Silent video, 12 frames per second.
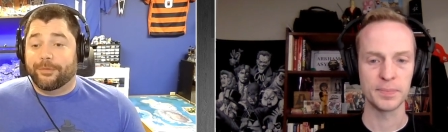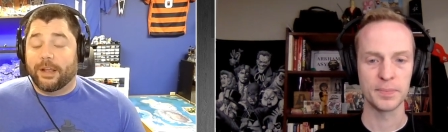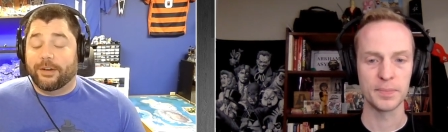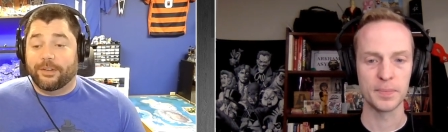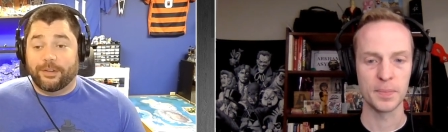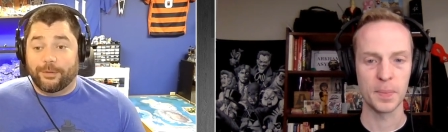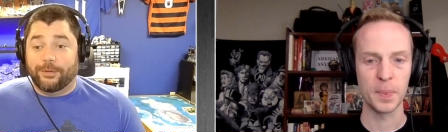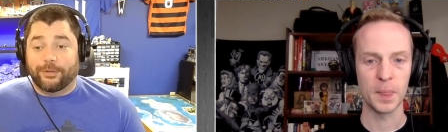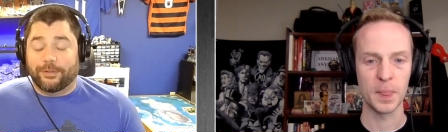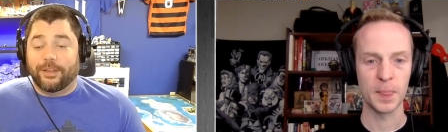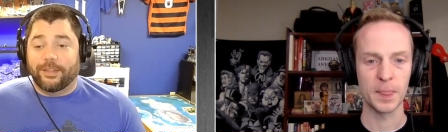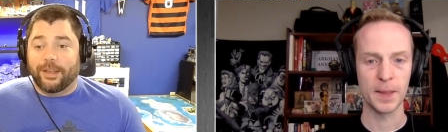Speaker 1: forgot until you
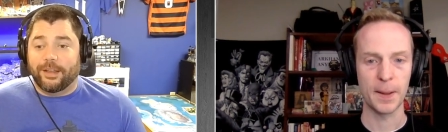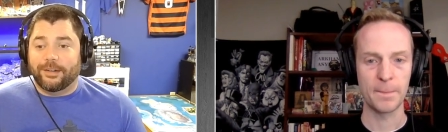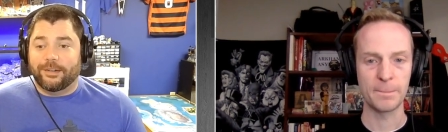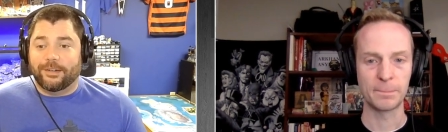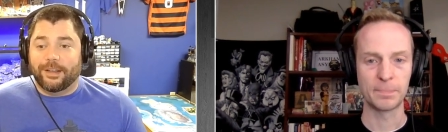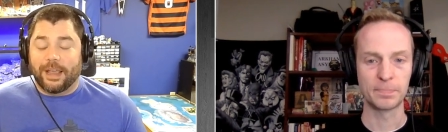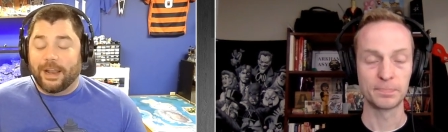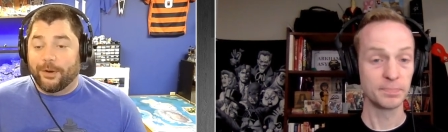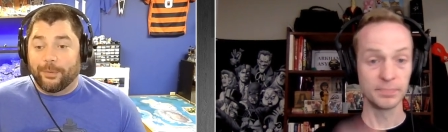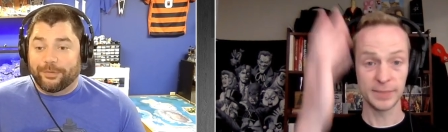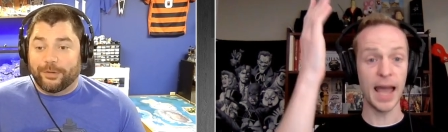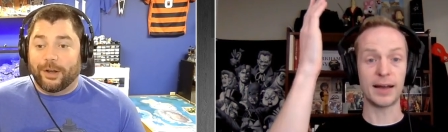just said that. Like I
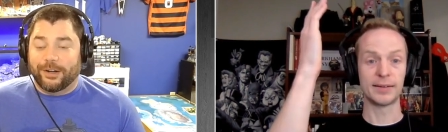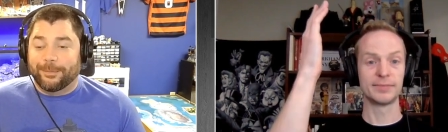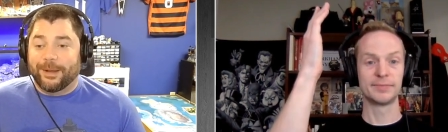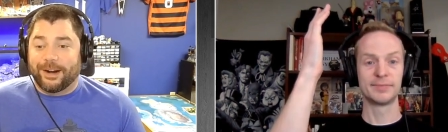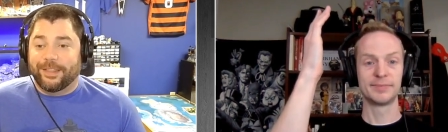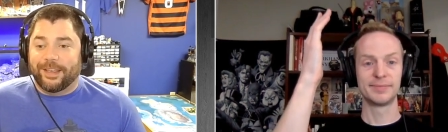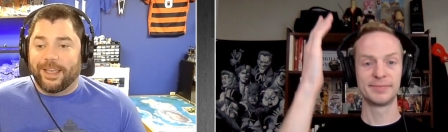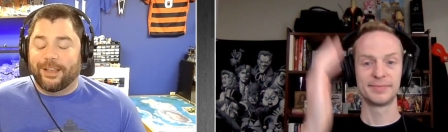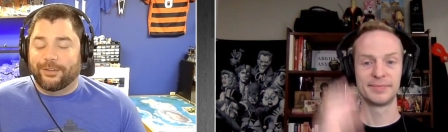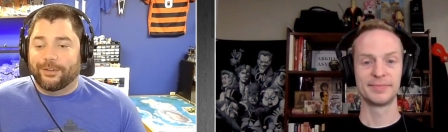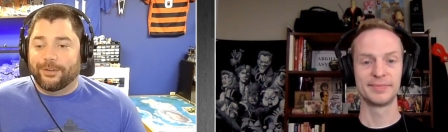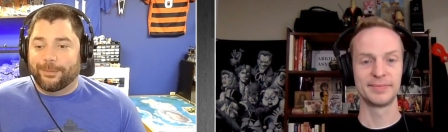know we've yeah. talked about it on the
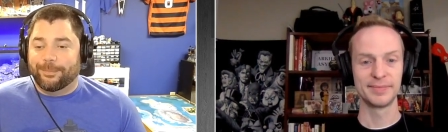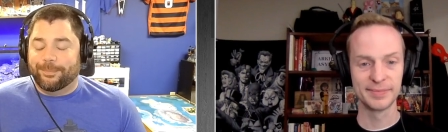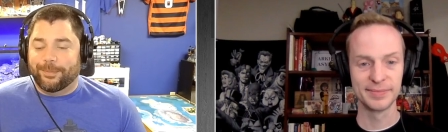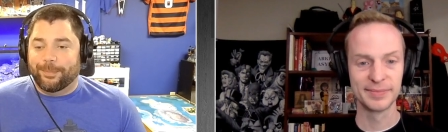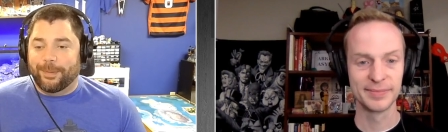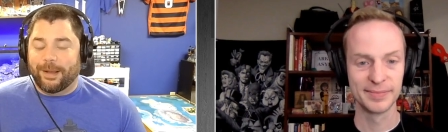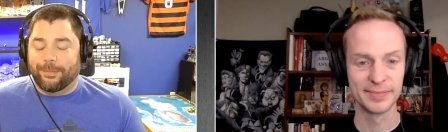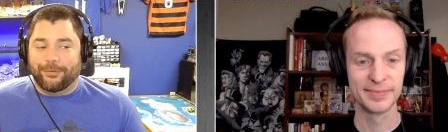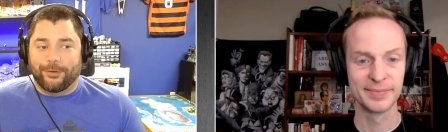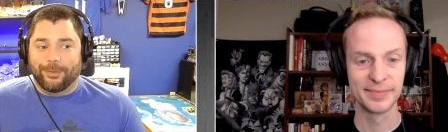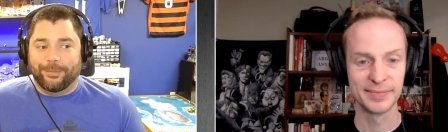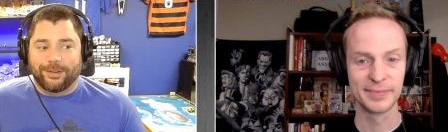cast or the pod
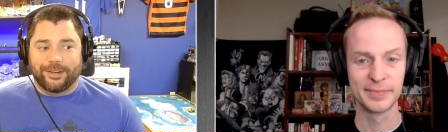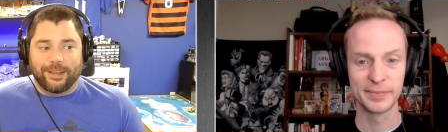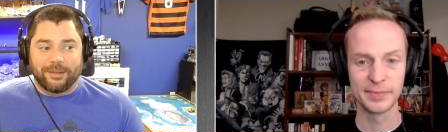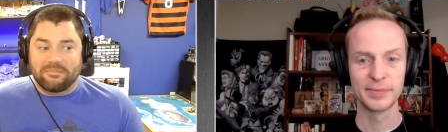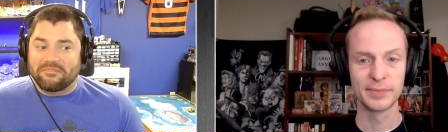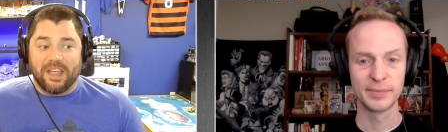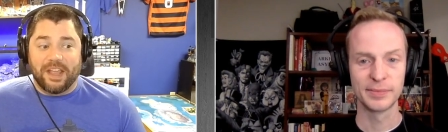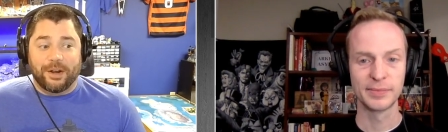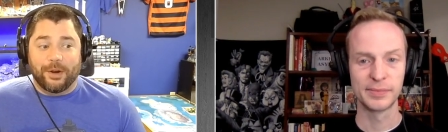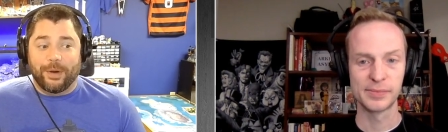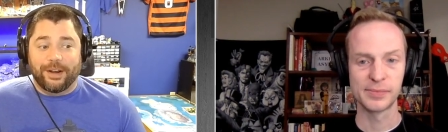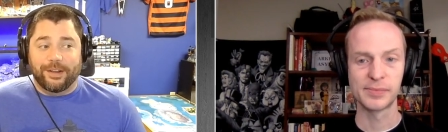before, but like
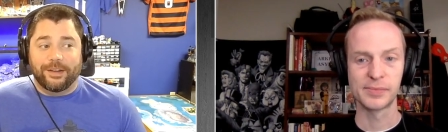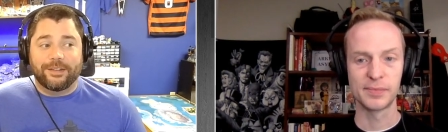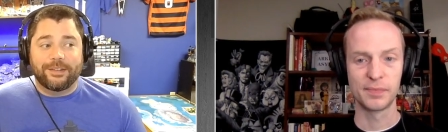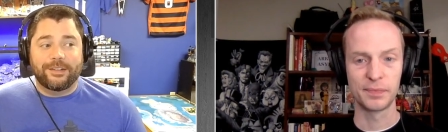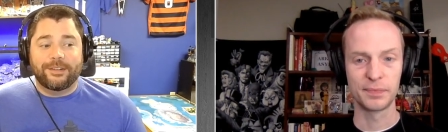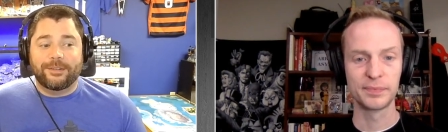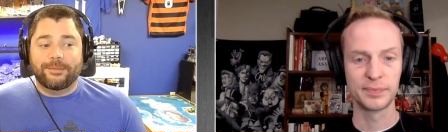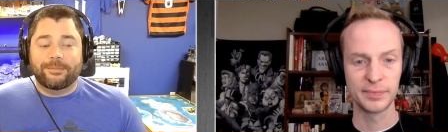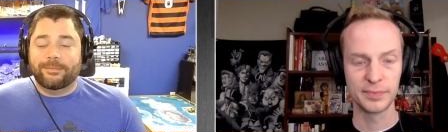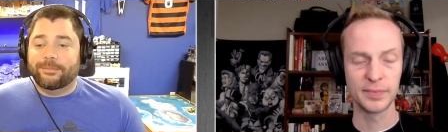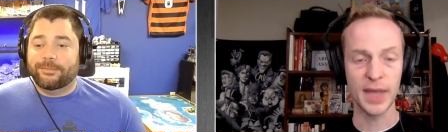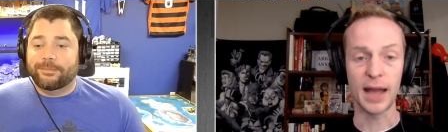had no idea.
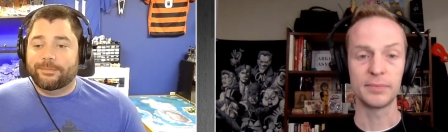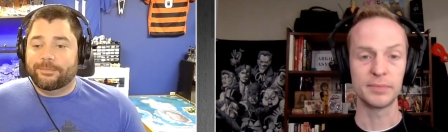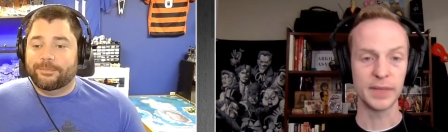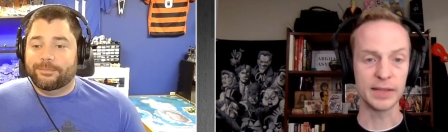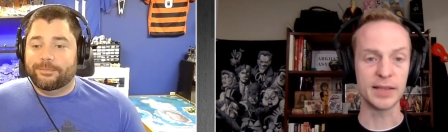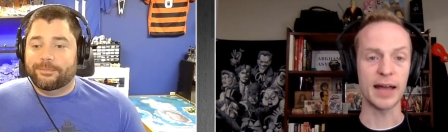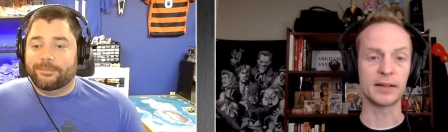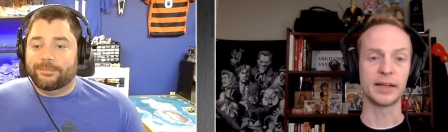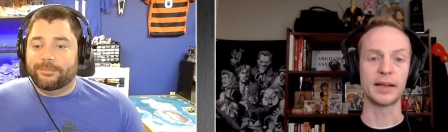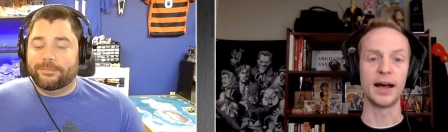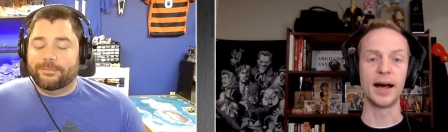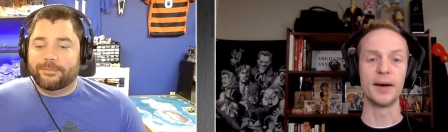
Speaker 2: Yeah,
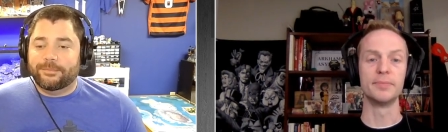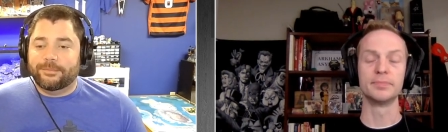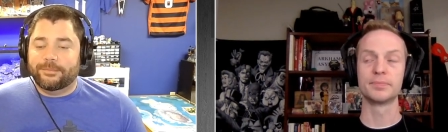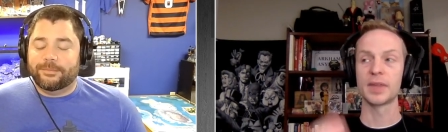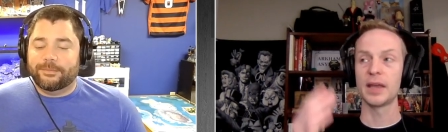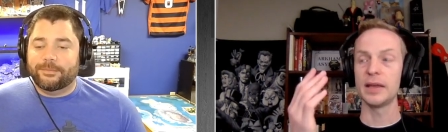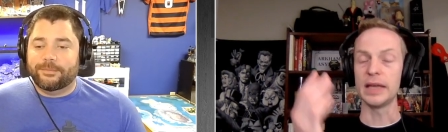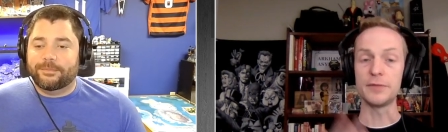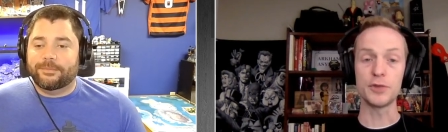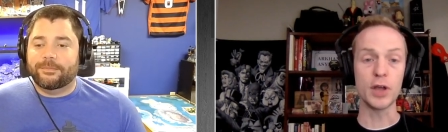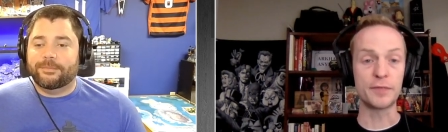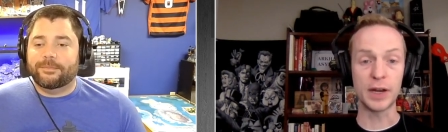exactly. Um,
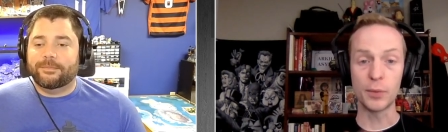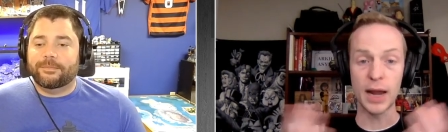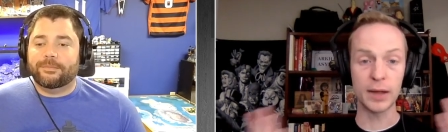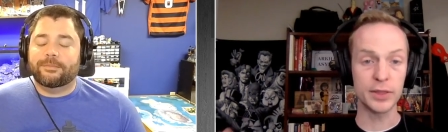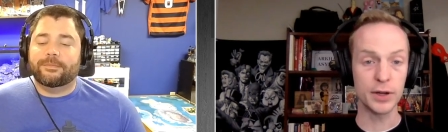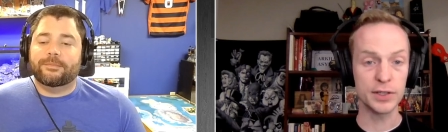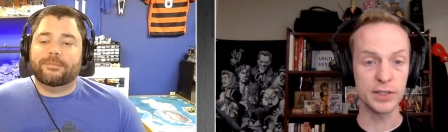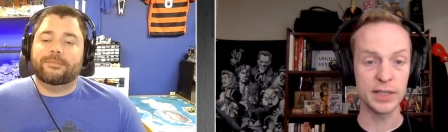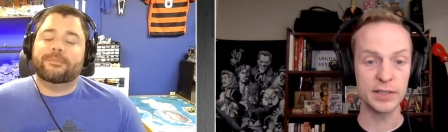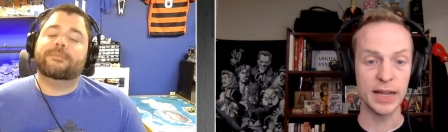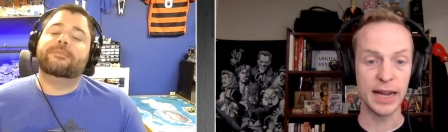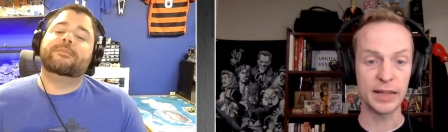if you if anyone out there is
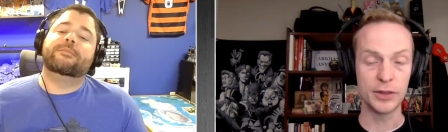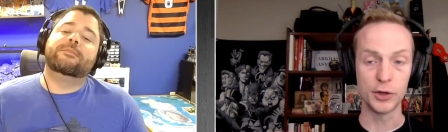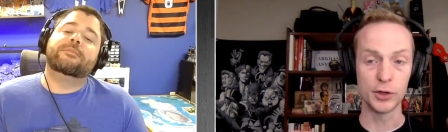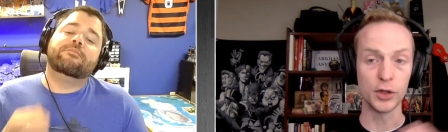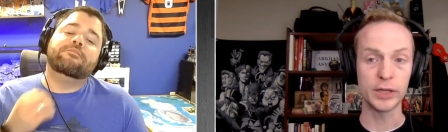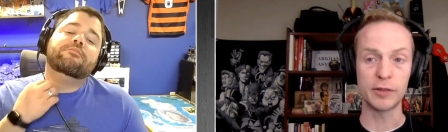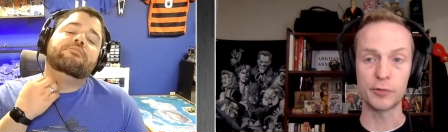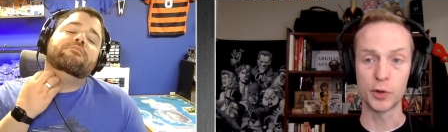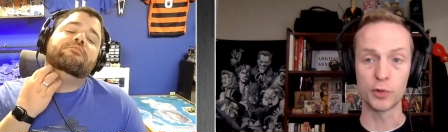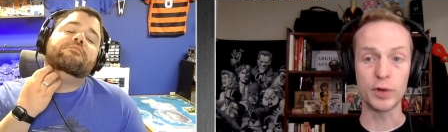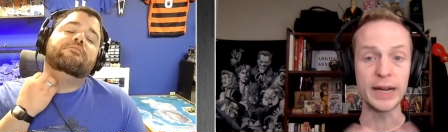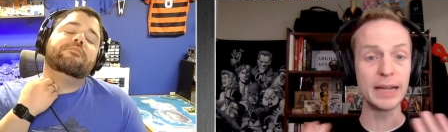listening and you are looking
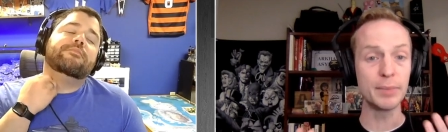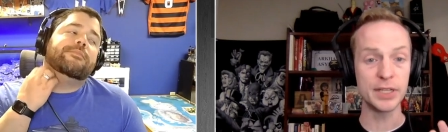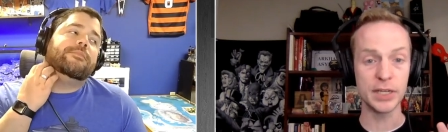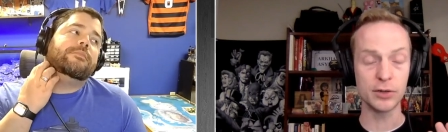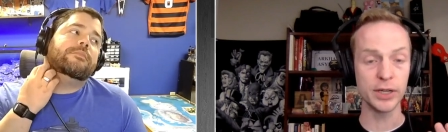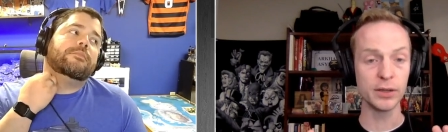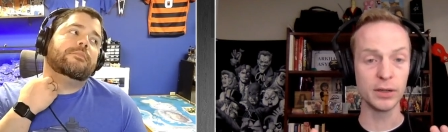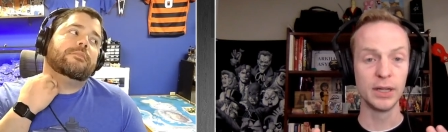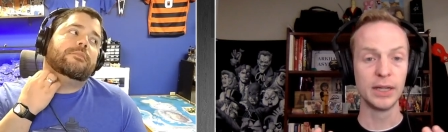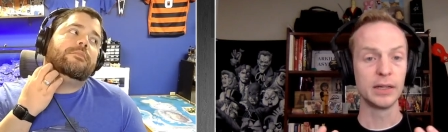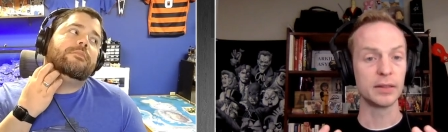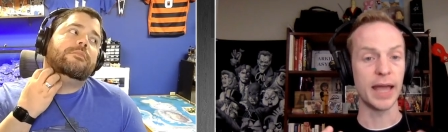for reading
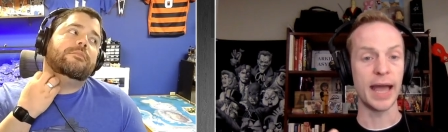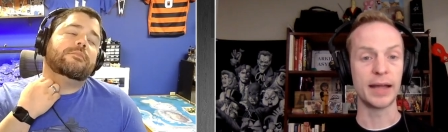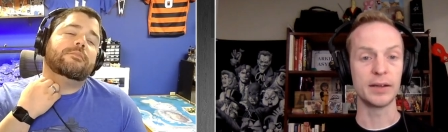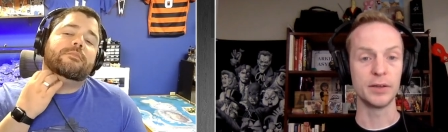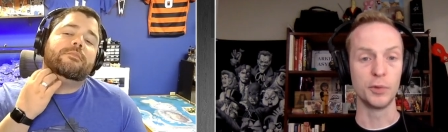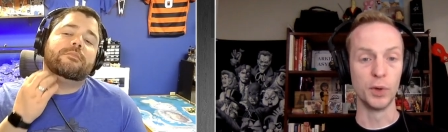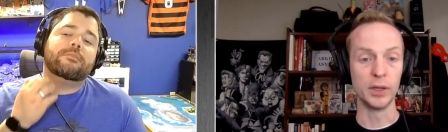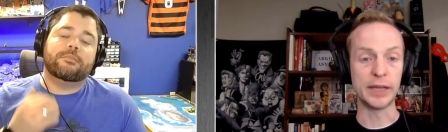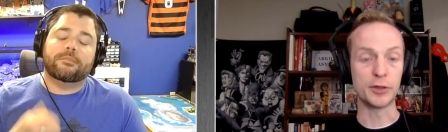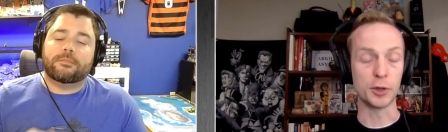material that will